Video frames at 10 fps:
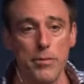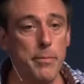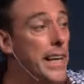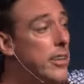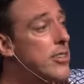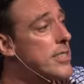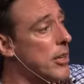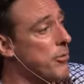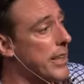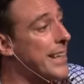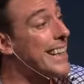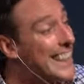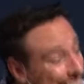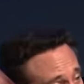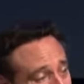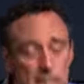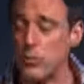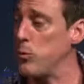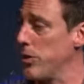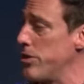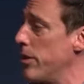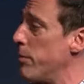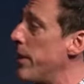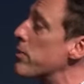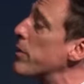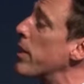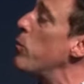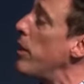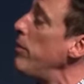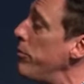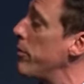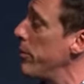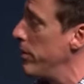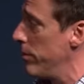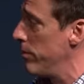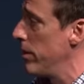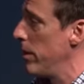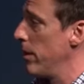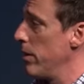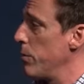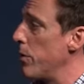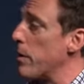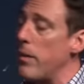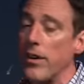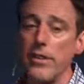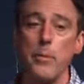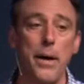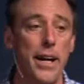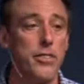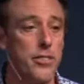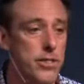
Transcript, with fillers: Make yourself like that. That's worship. That's what I want from you. Be like a modern-day pastor,